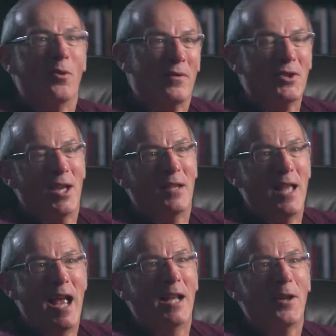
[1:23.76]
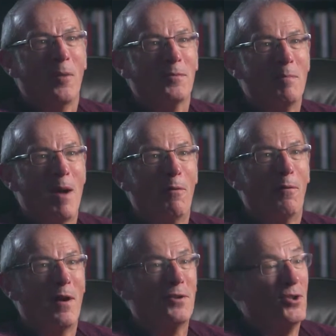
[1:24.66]
all of a sudden the helicopter
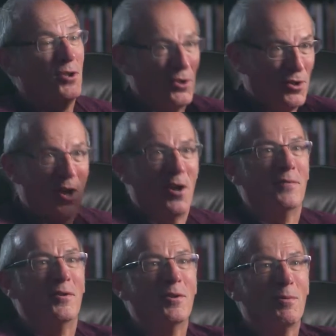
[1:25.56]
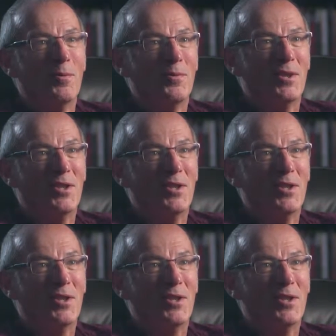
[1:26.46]
malfunctions and dives in towards the